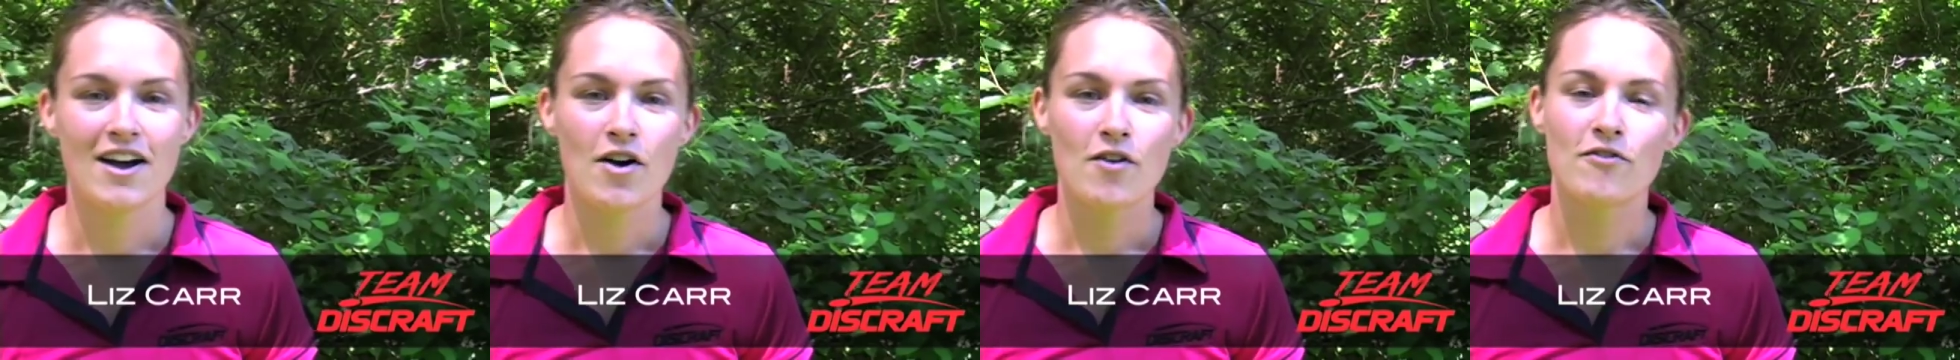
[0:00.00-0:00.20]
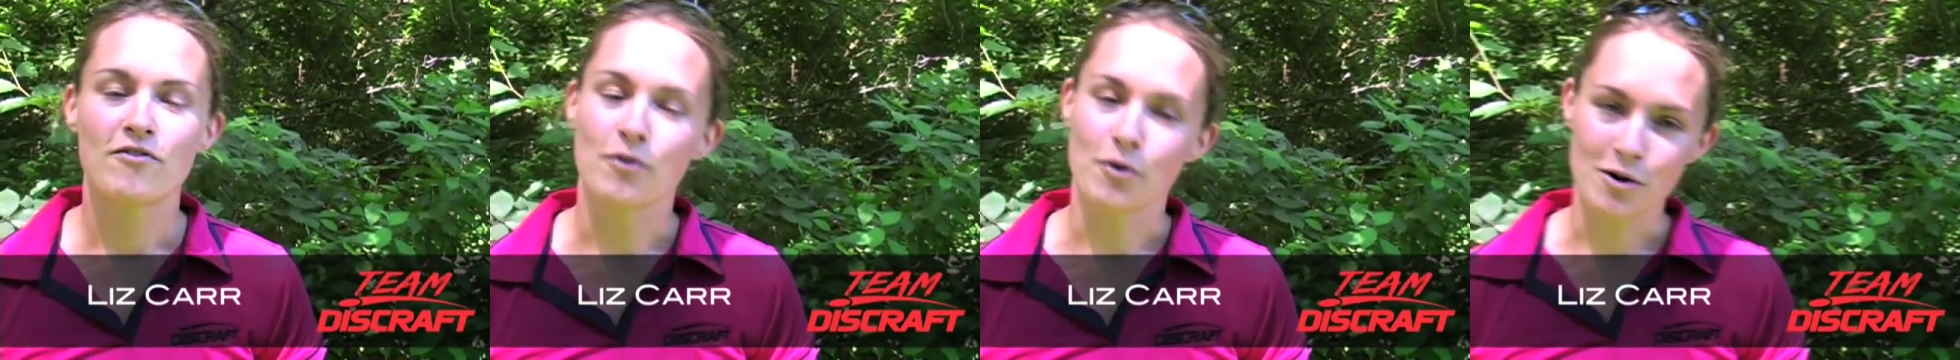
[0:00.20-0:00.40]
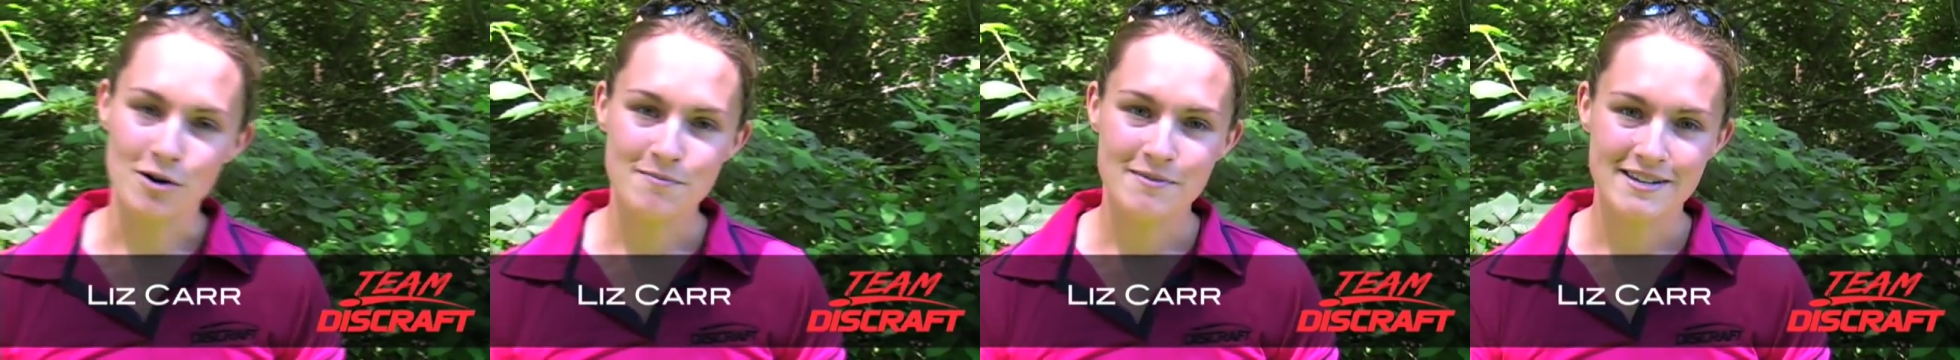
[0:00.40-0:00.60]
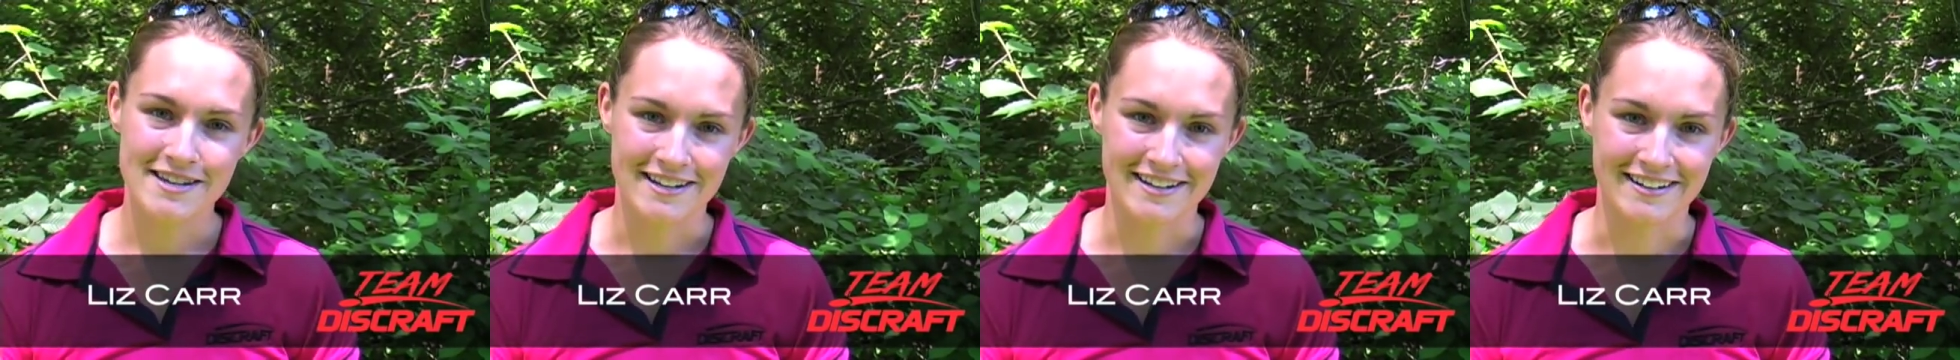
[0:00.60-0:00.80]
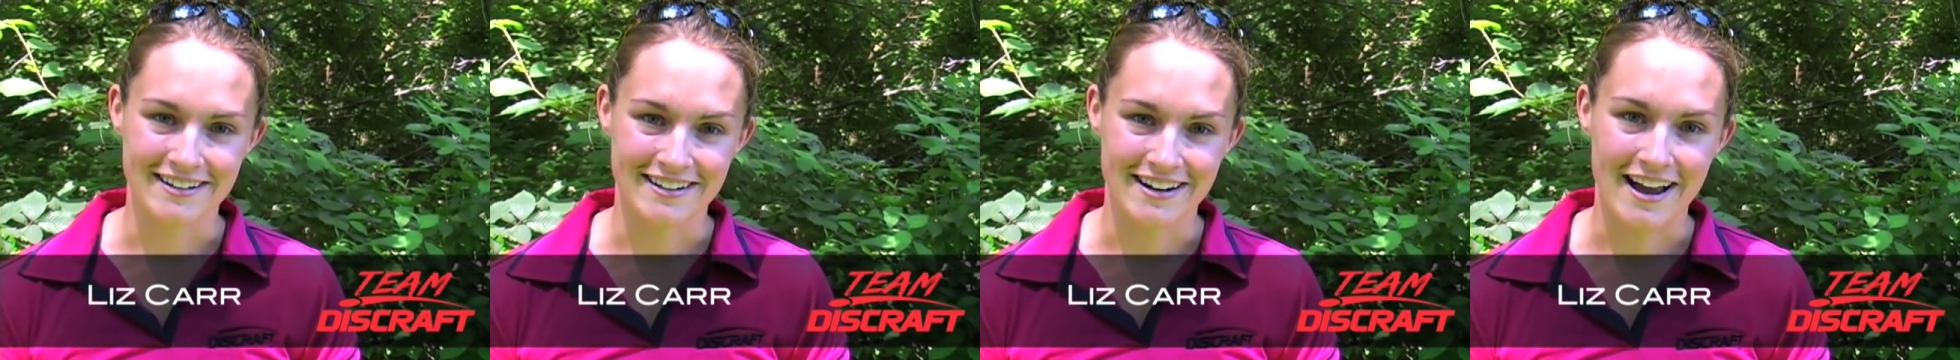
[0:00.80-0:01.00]
For a
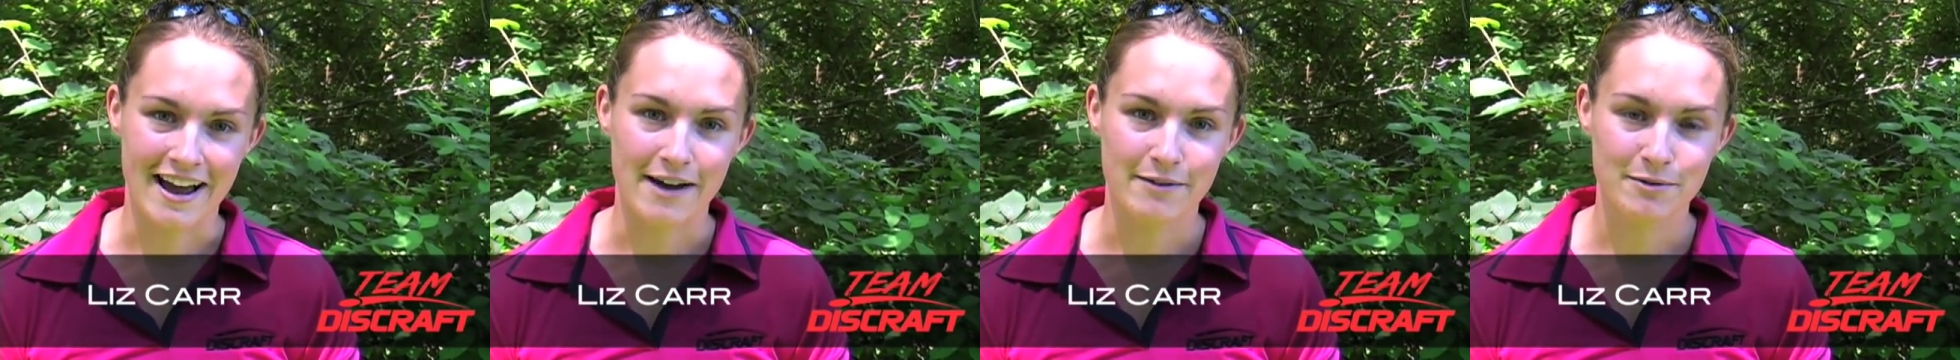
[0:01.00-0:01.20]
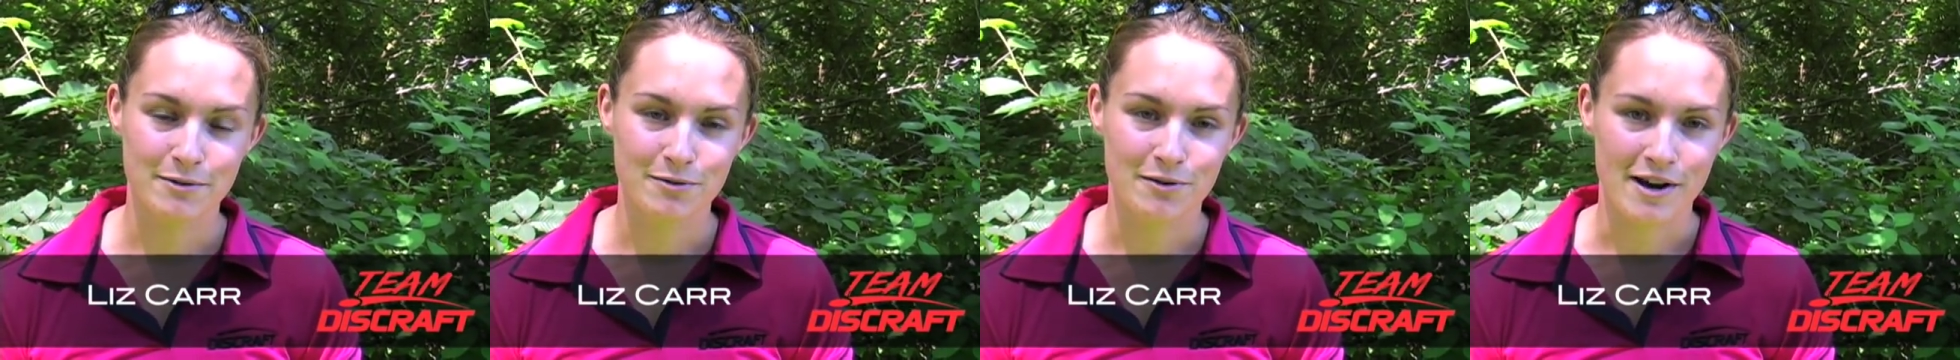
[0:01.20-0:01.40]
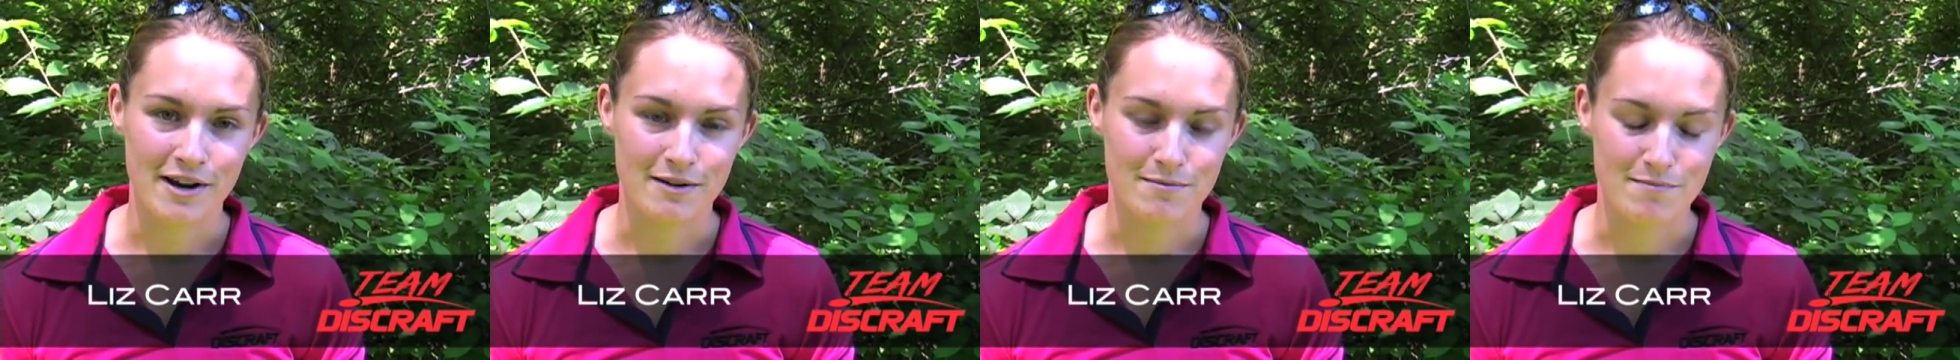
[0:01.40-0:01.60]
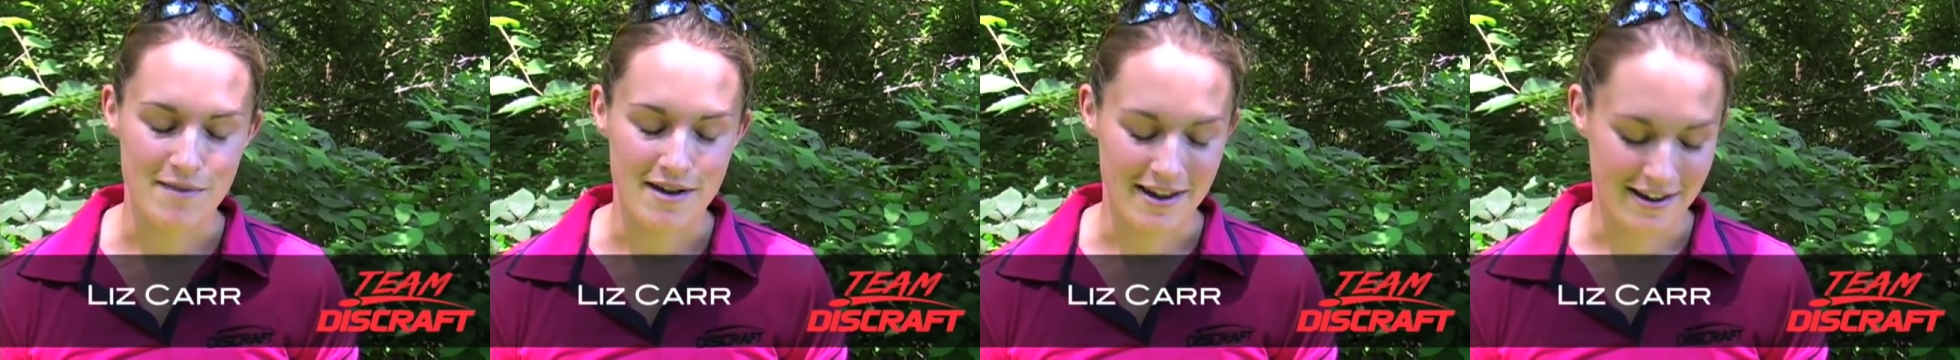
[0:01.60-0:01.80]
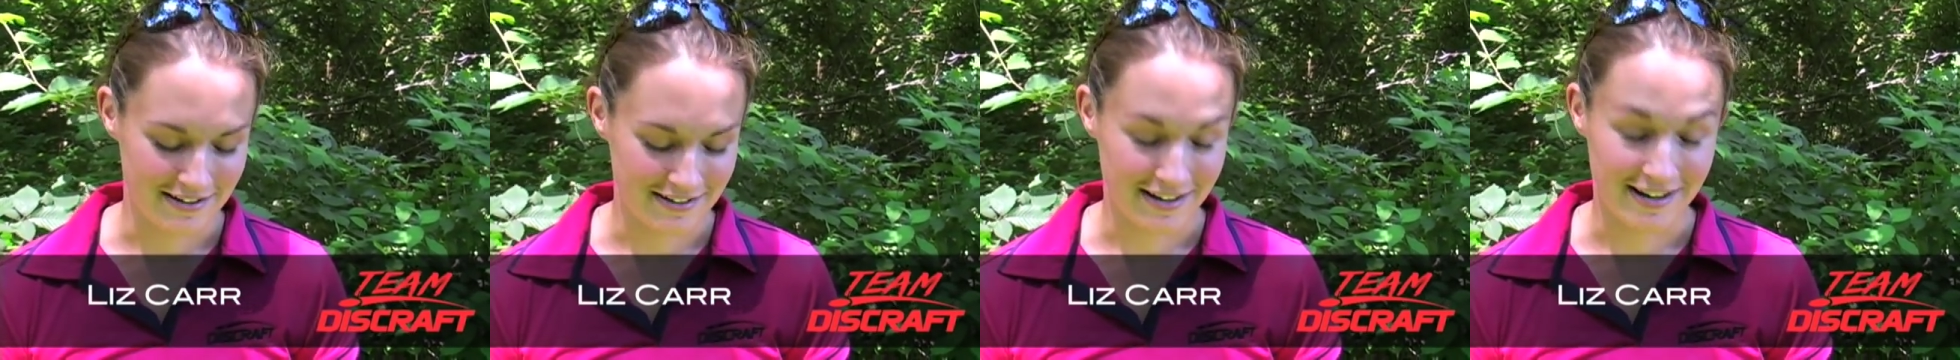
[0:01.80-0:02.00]
beginner, I would
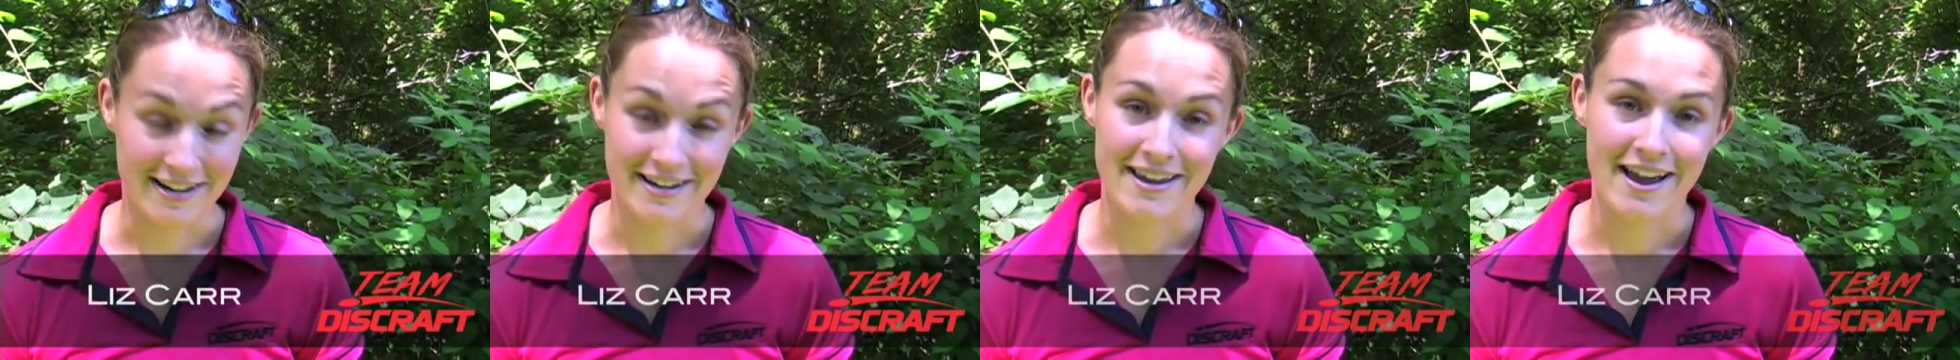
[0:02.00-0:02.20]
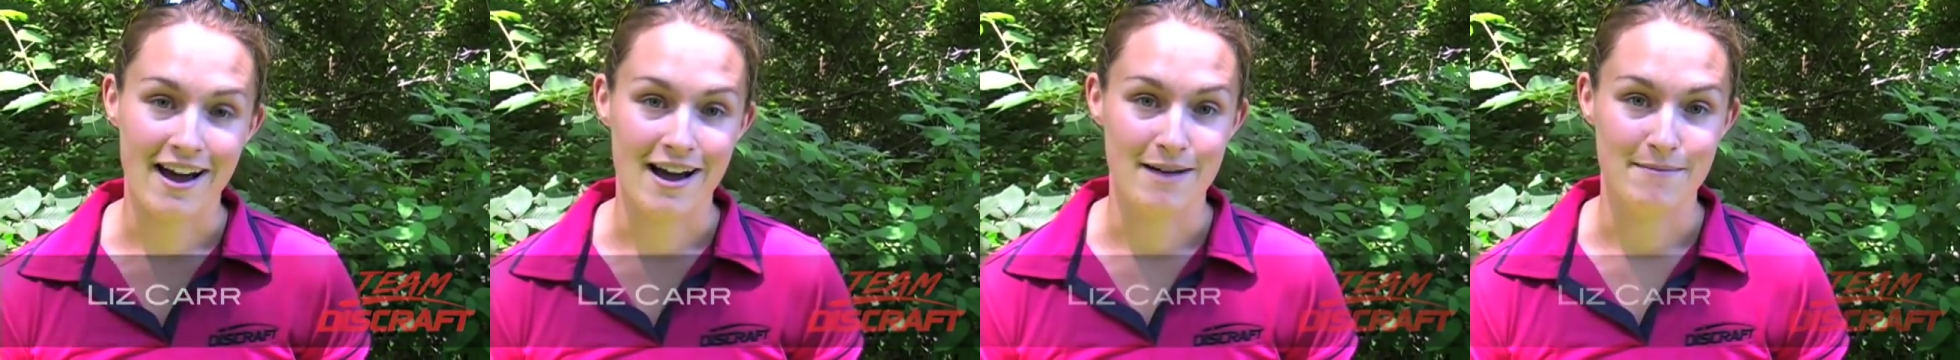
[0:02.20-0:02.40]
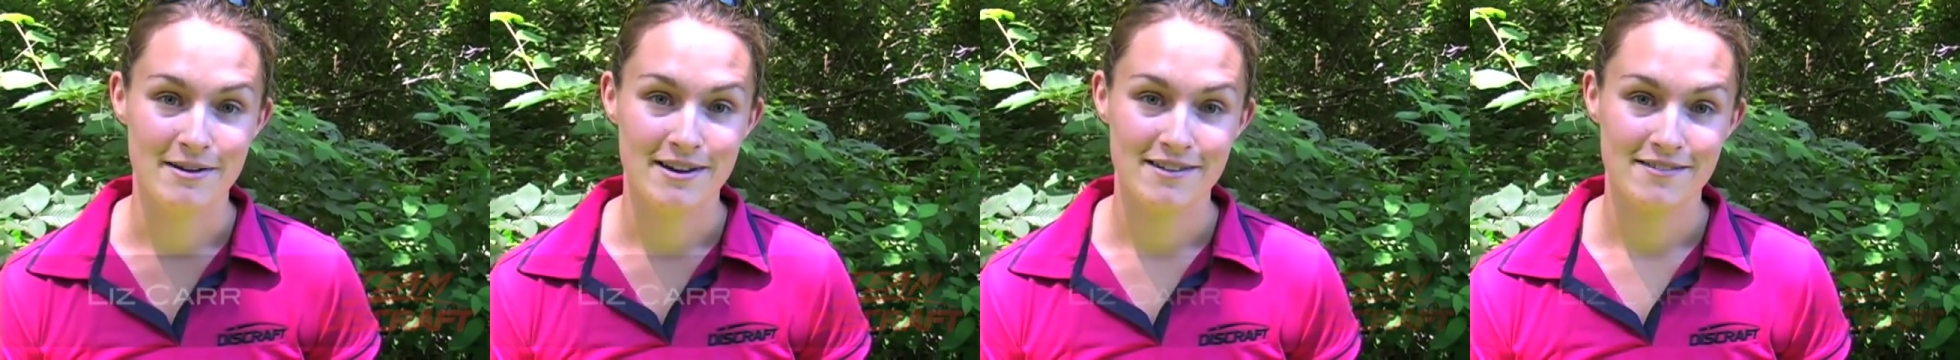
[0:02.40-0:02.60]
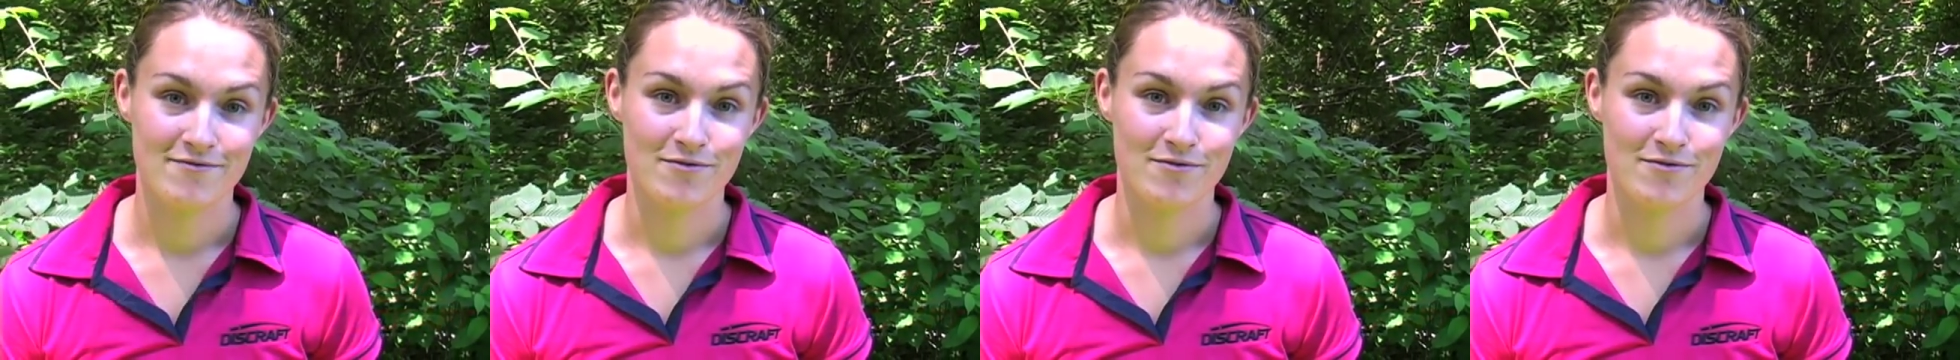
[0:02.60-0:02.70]
recommend a Comet